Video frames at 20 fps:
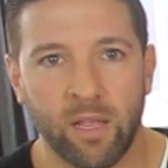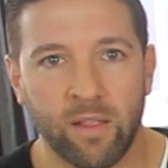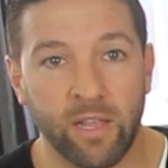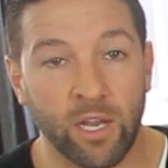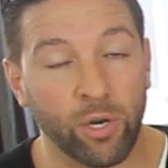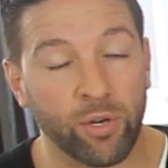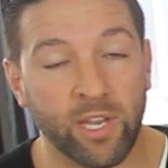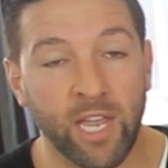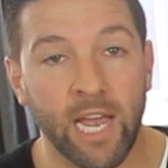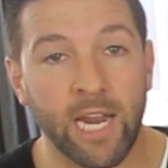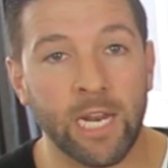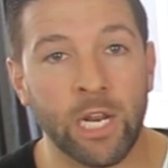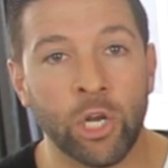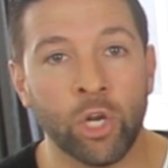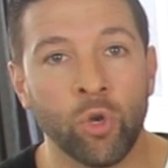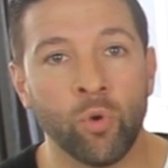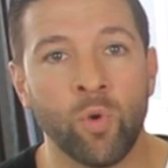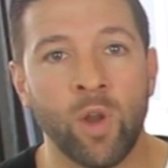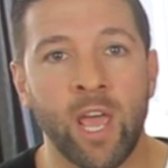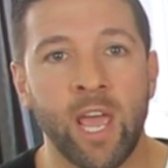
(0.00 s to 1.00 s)
They're getting a
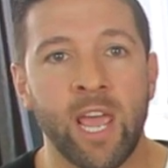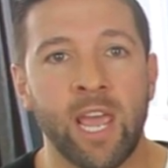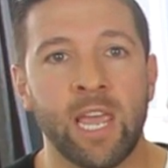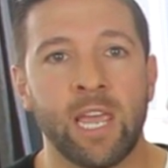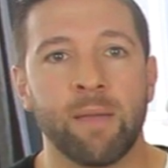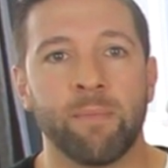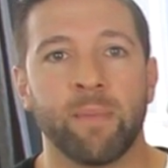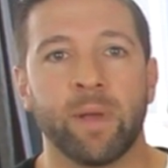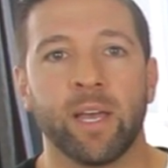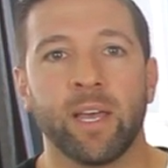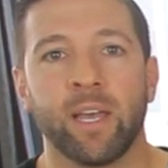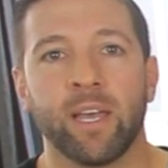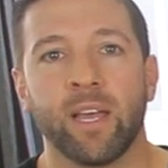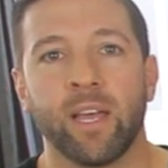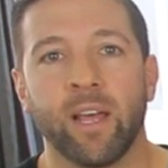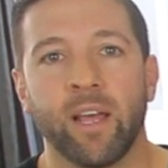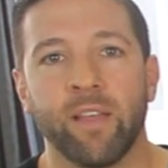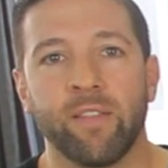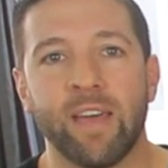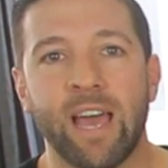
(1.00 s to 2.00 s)
new name.
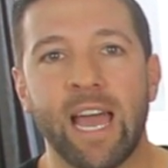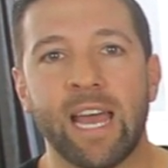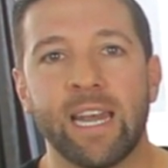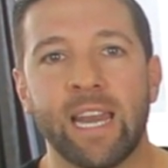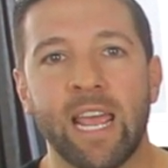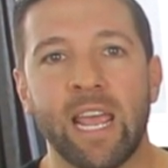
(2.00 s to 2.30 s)
That